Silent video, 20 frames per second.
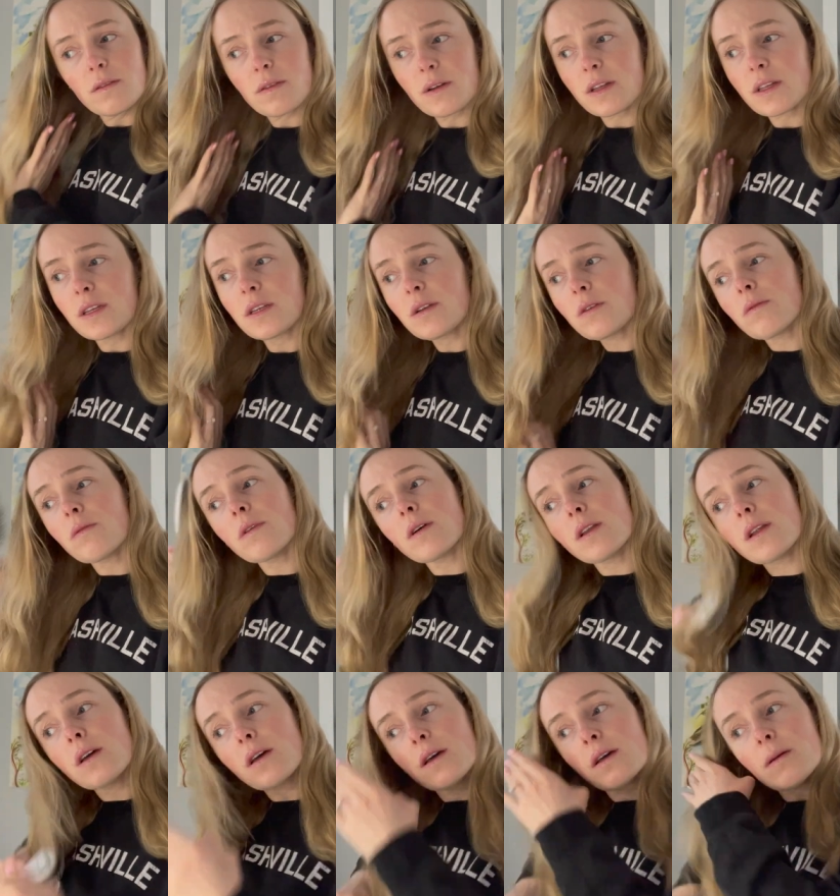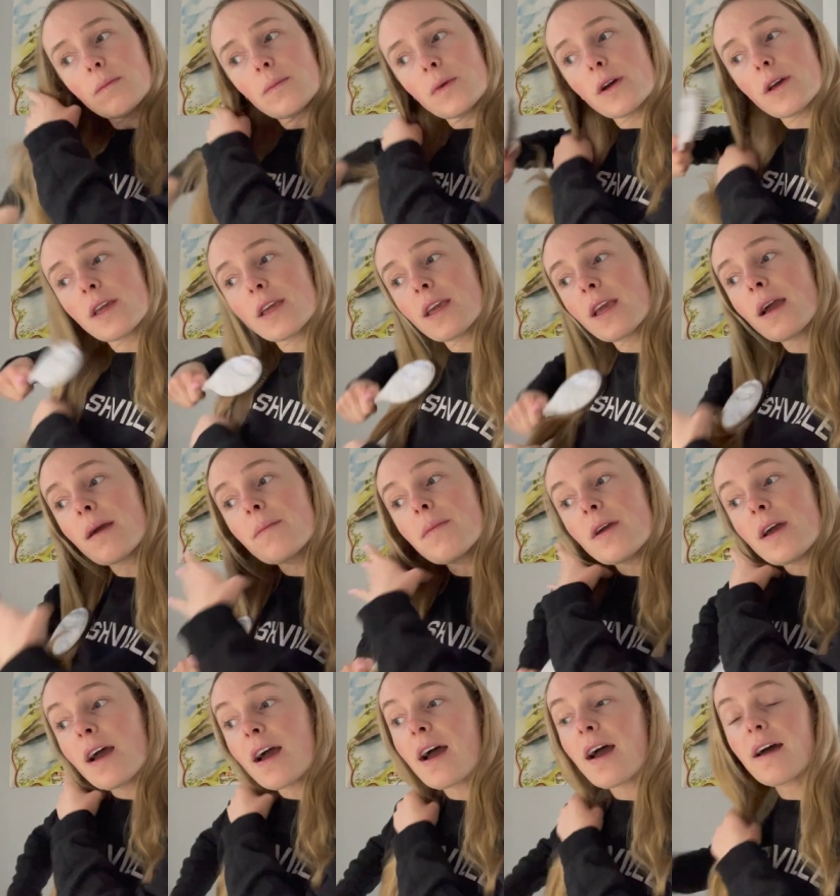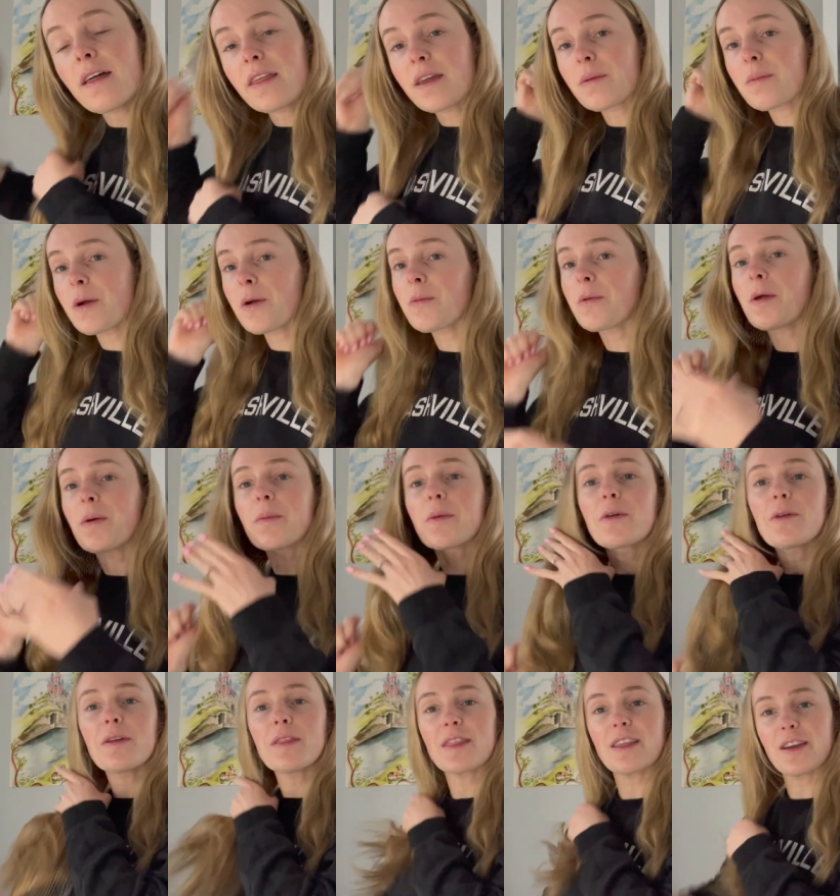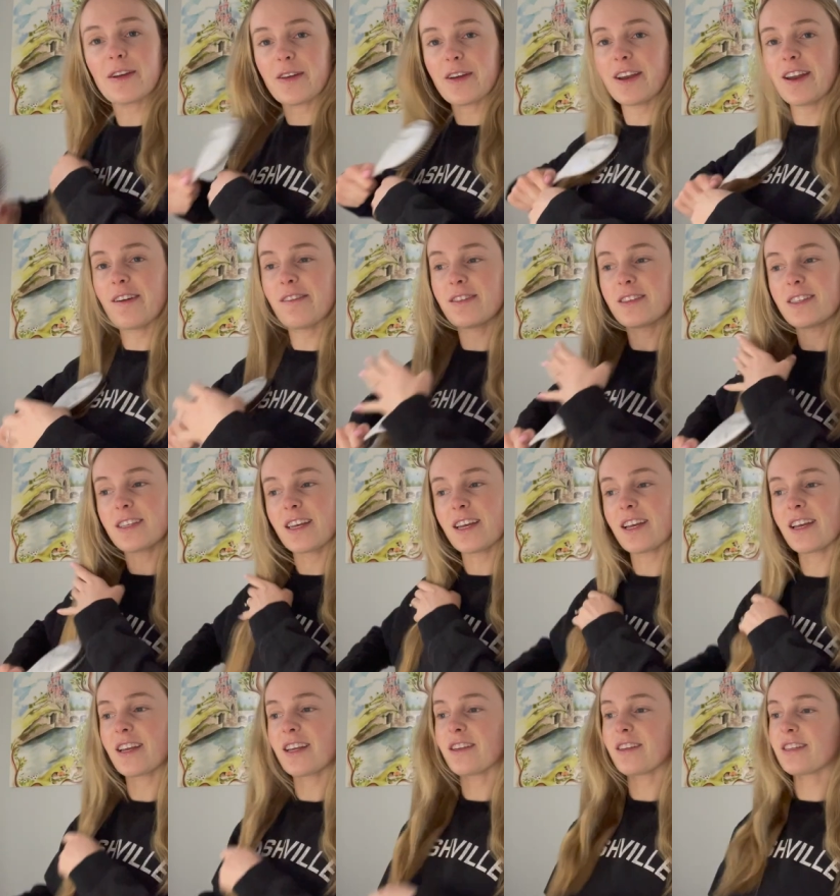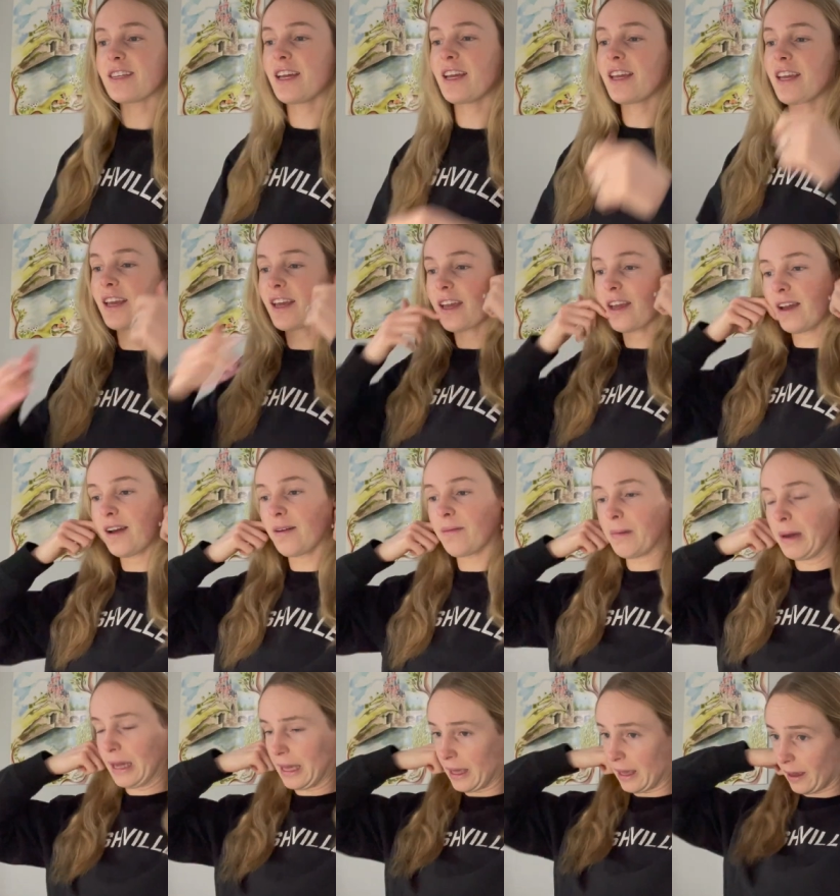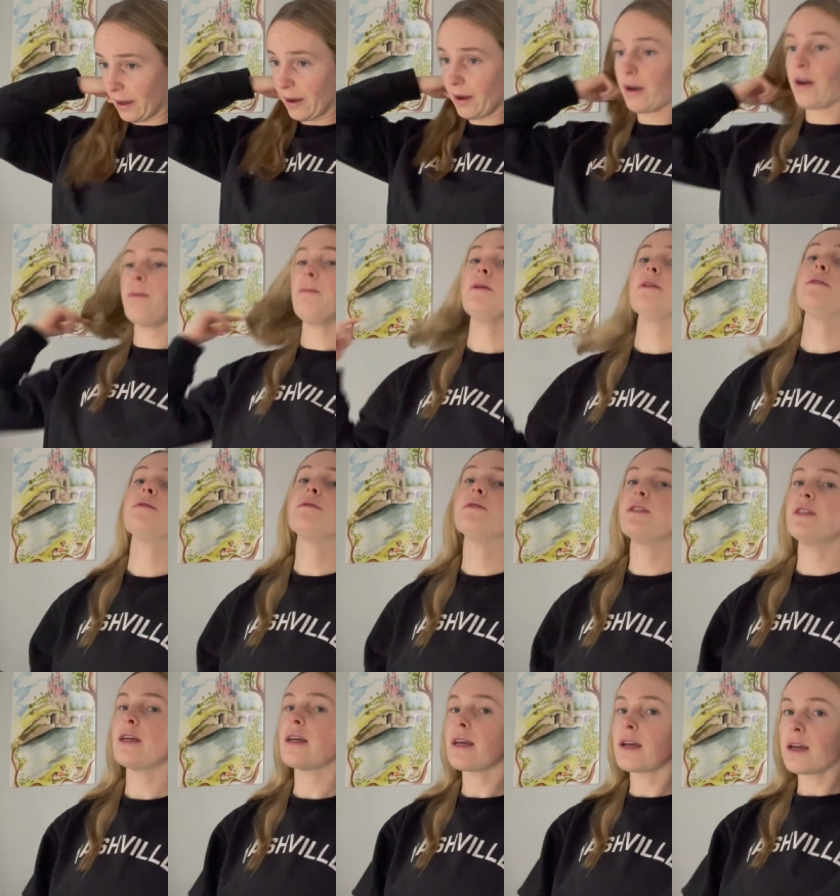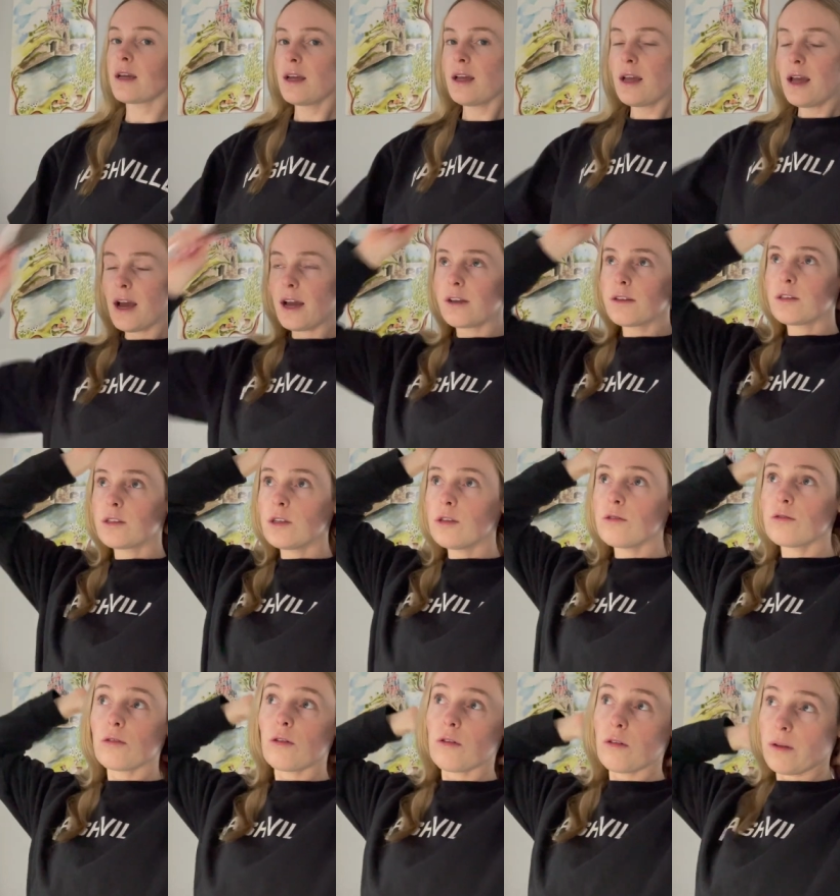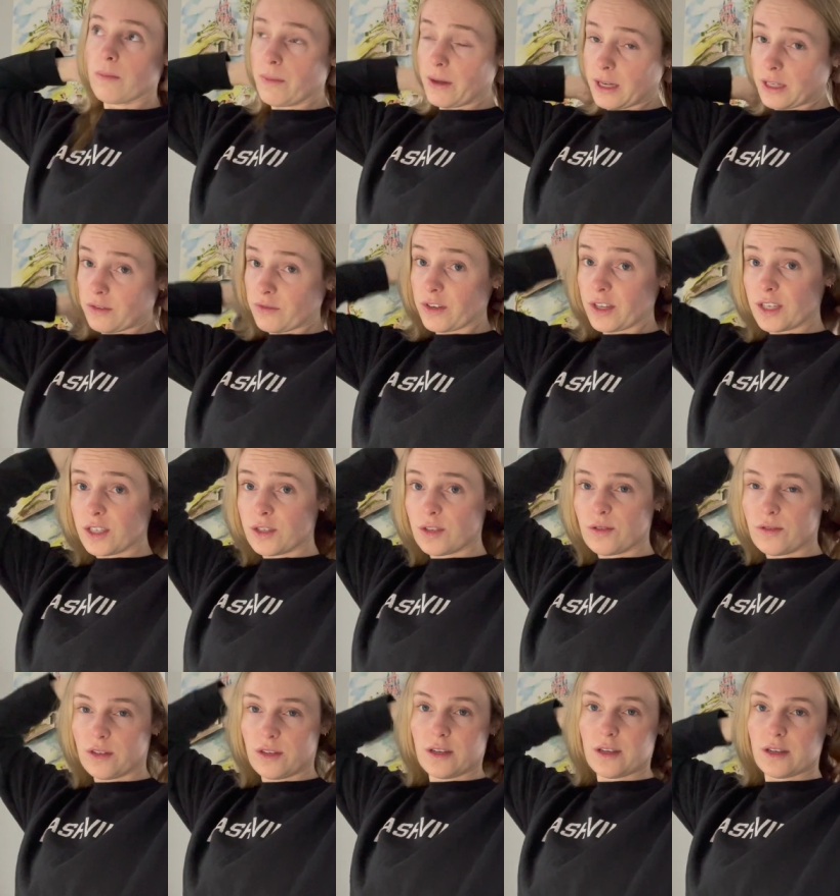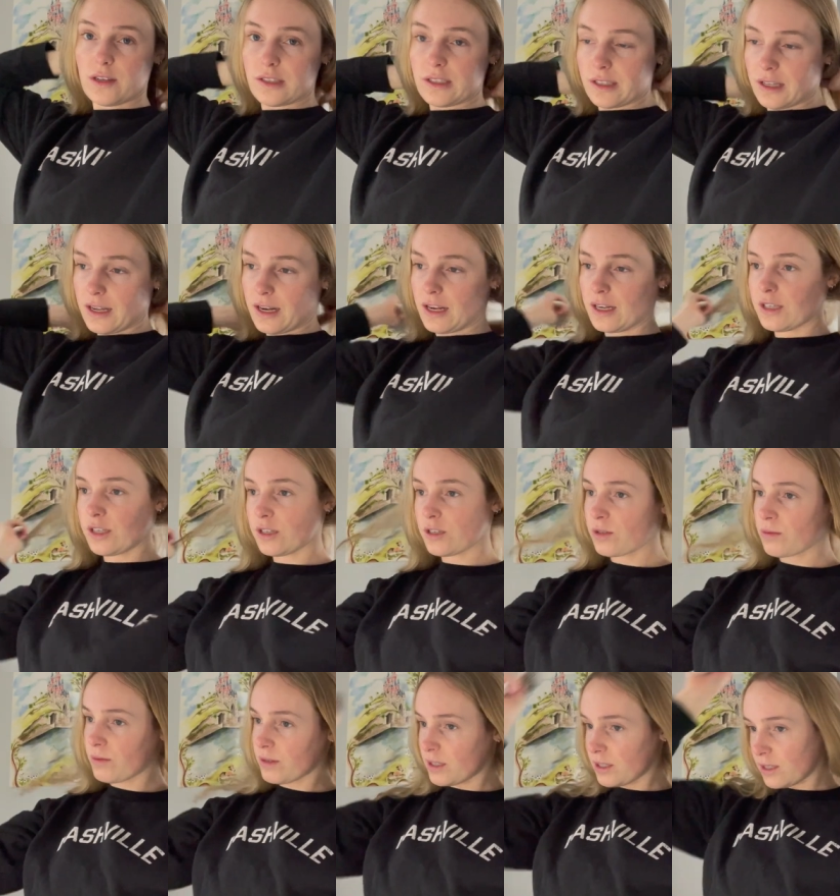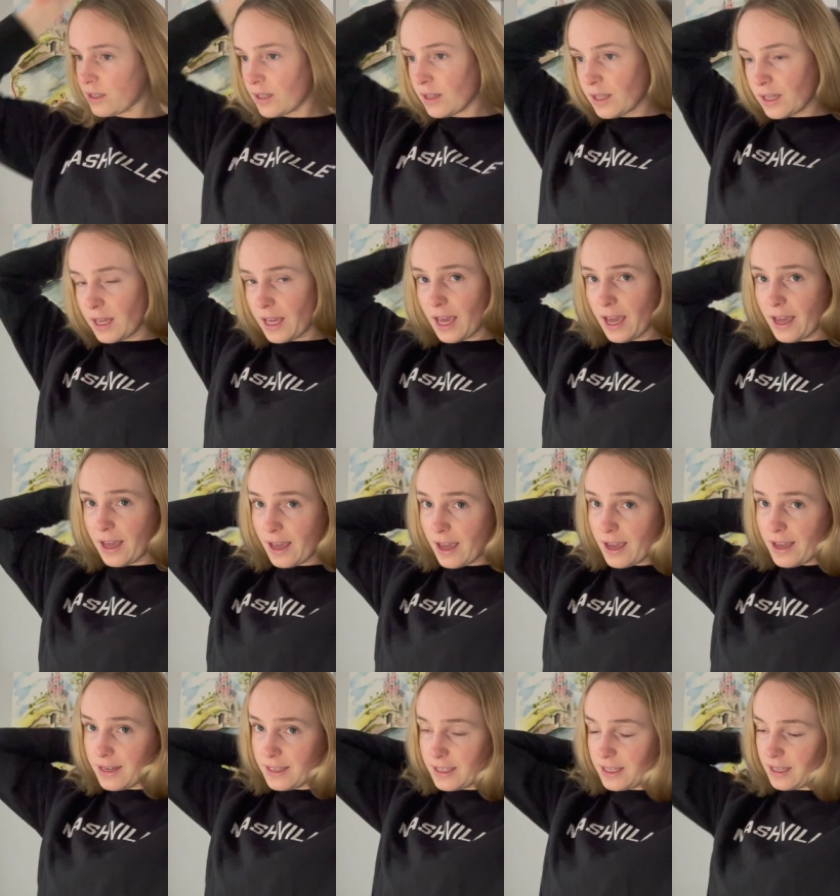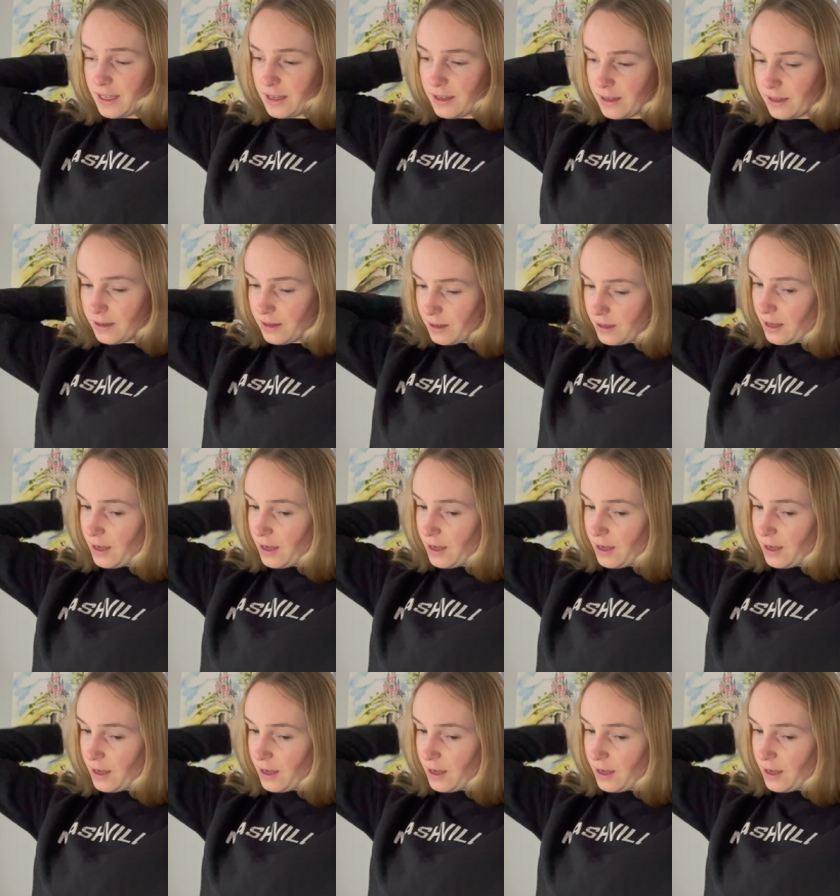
really don't want to put heat. I like, my number one thing right now is like taking care of my hair. I've been using, I used to use Olaplex for like two years and I just switched to the K eighteen